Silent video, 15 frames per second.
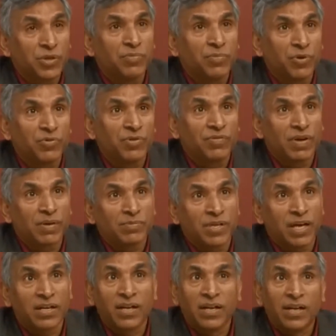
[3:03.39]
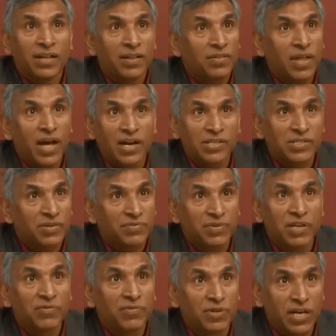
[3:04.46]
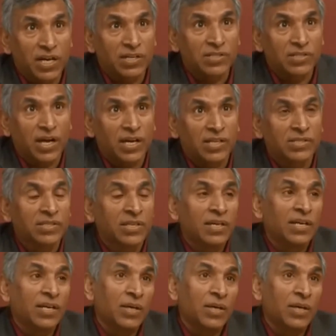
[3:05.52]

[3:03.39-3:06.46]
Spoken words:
to improve the website, that is a field for data science.